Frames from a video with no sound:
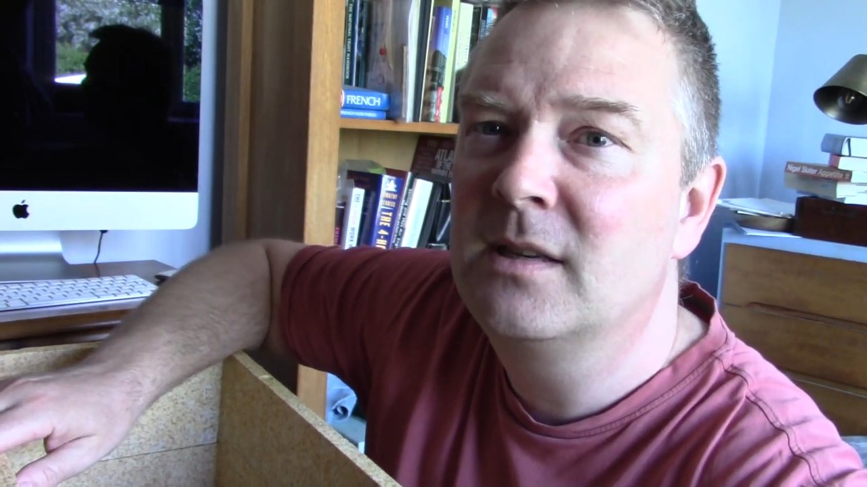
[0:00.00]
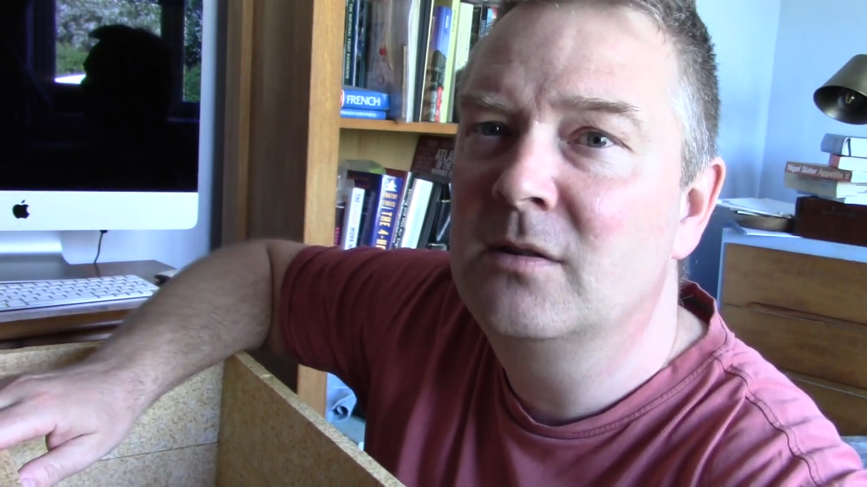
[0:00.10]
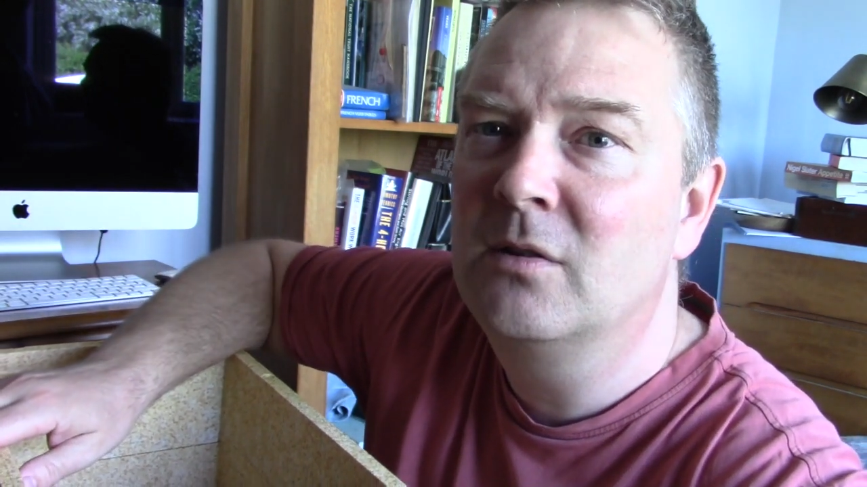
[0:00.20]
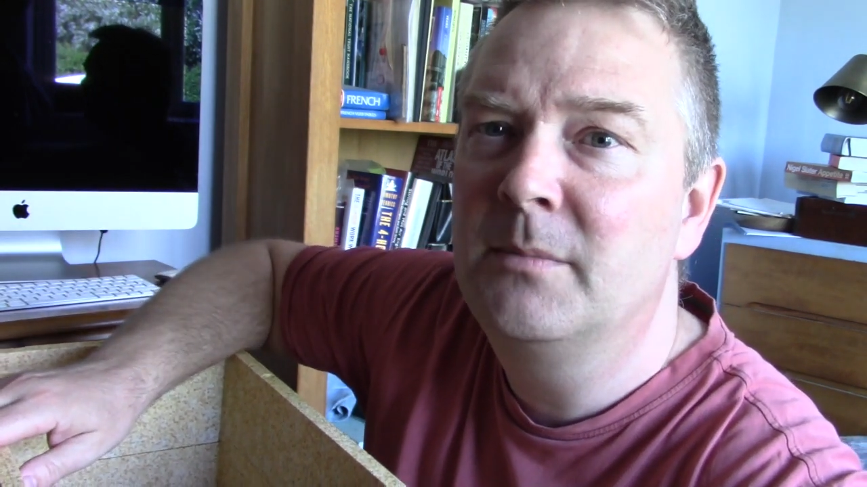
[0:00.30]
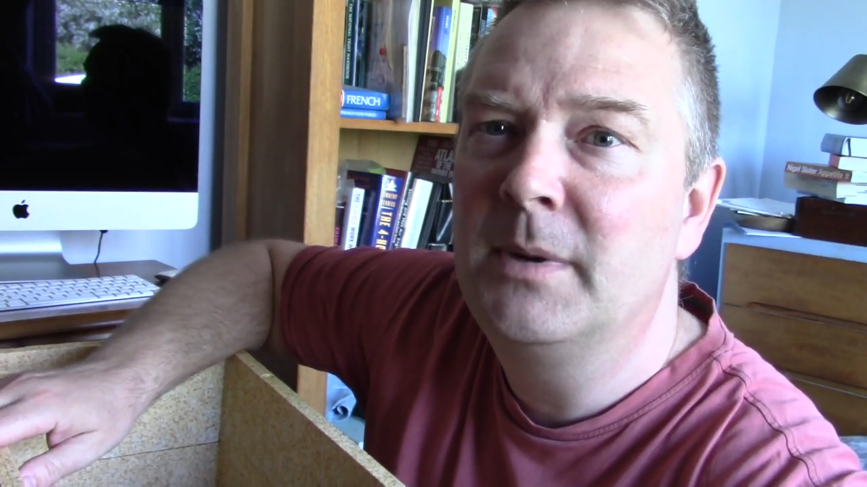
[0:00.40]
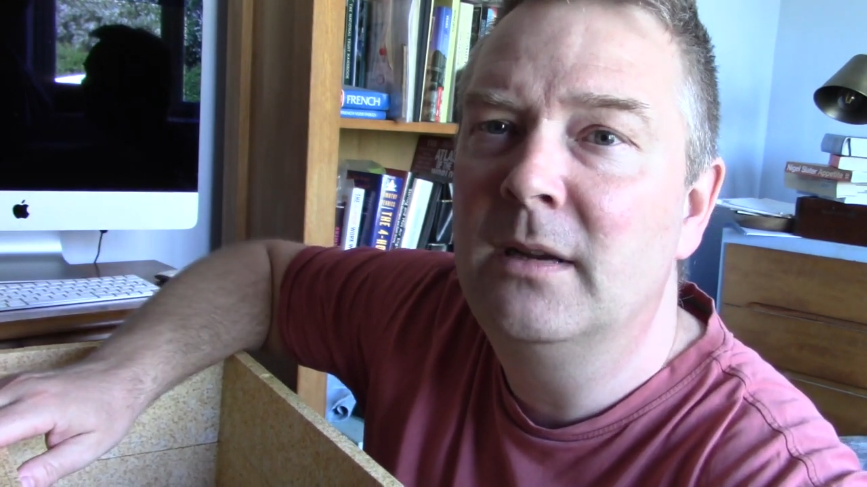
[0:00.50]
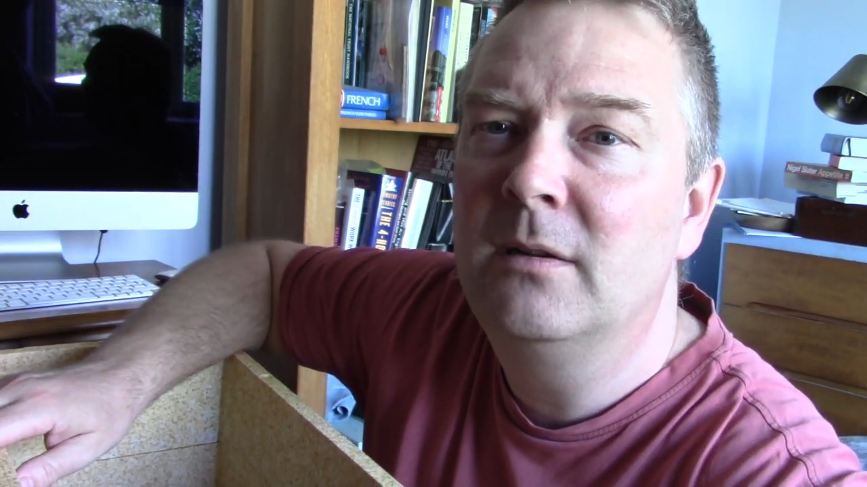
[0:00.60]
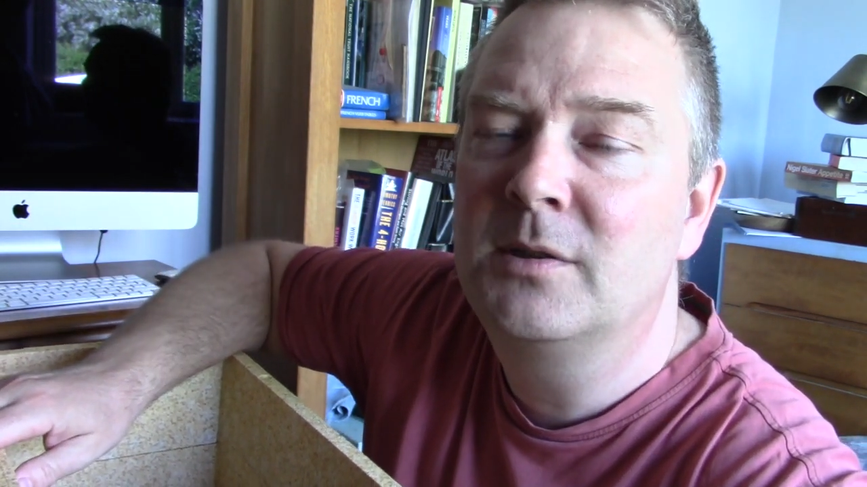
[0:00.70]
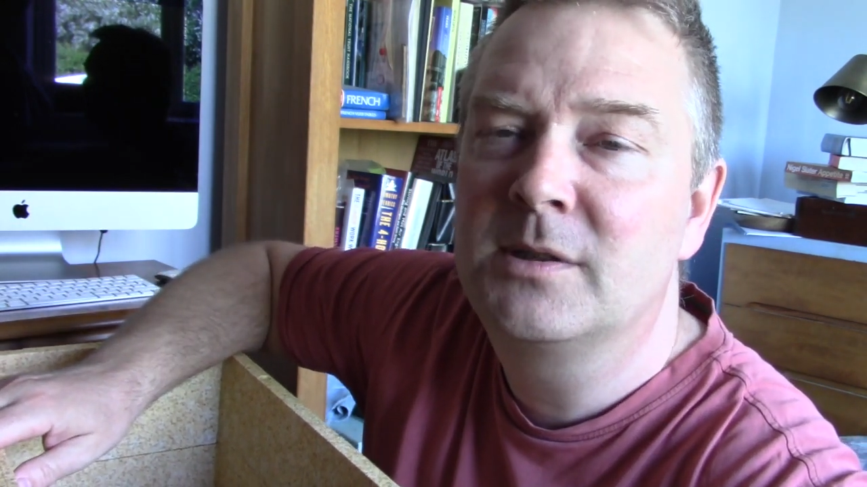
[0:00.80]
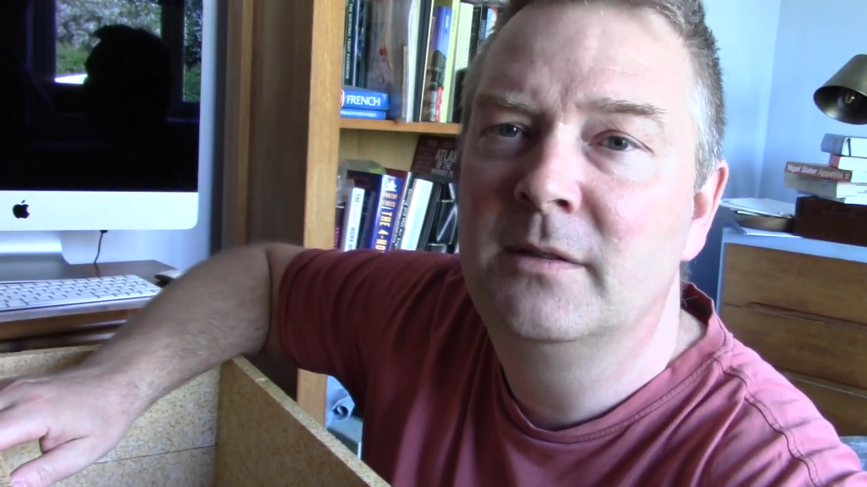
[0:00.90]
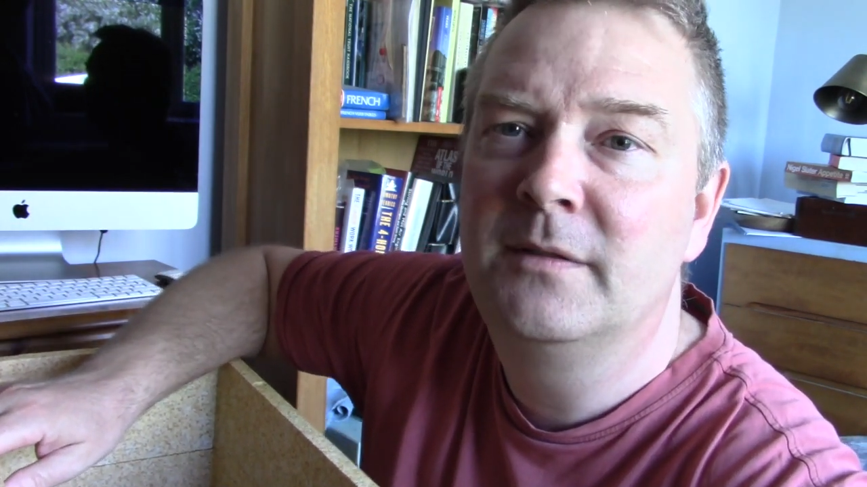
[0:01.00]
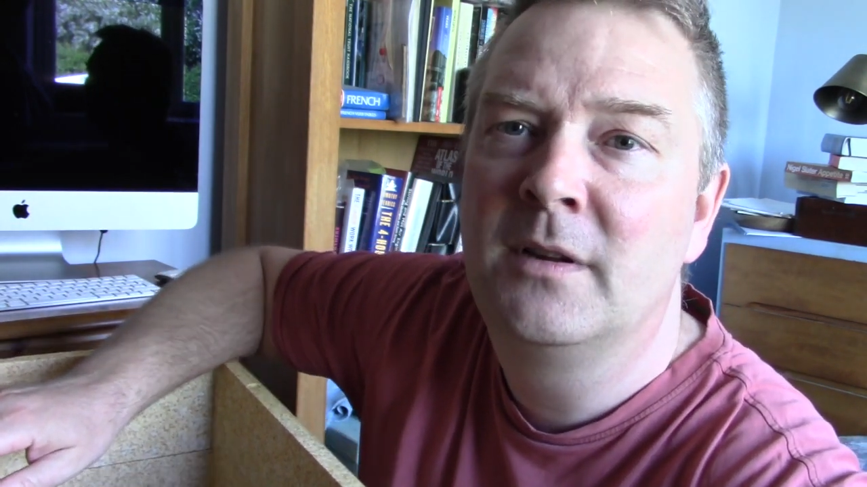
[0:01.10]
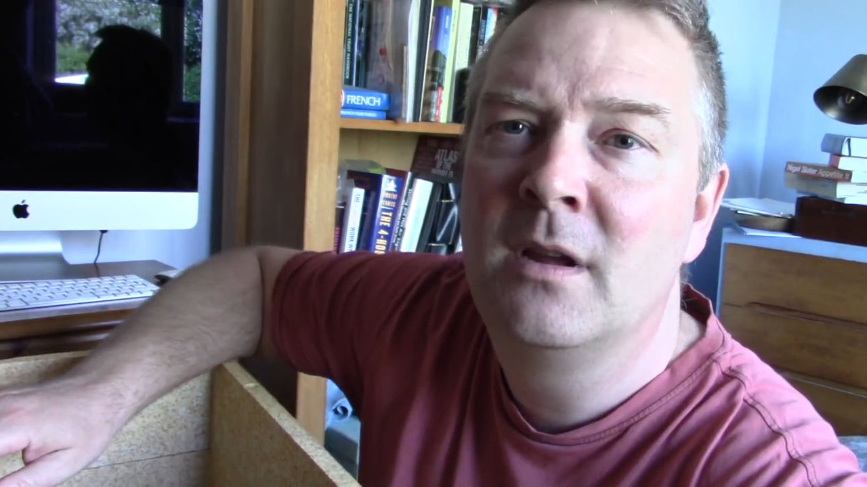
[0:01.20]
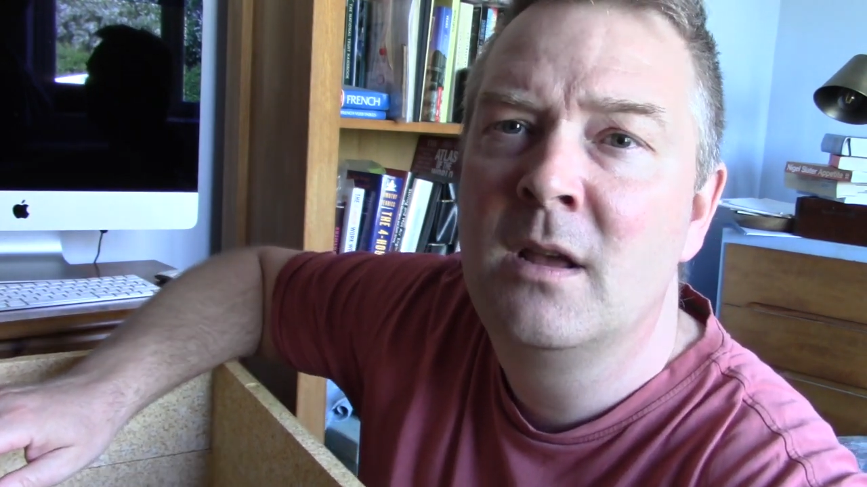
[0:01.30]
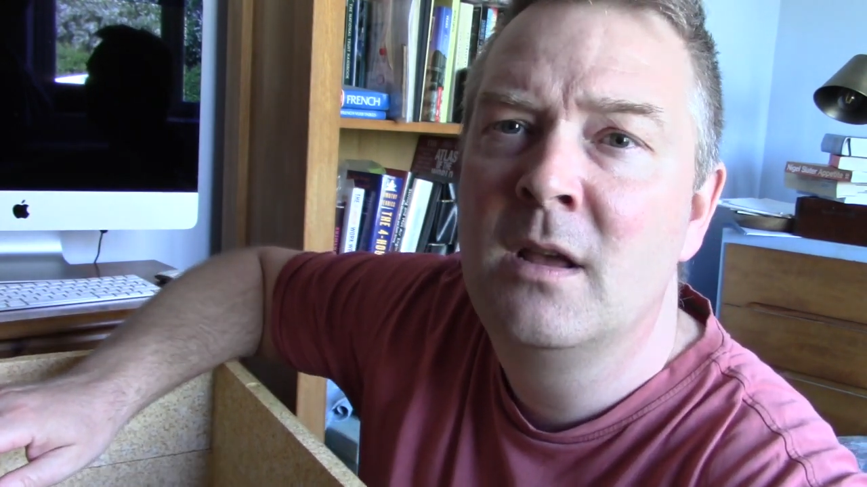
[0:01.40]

there's going to be a lot of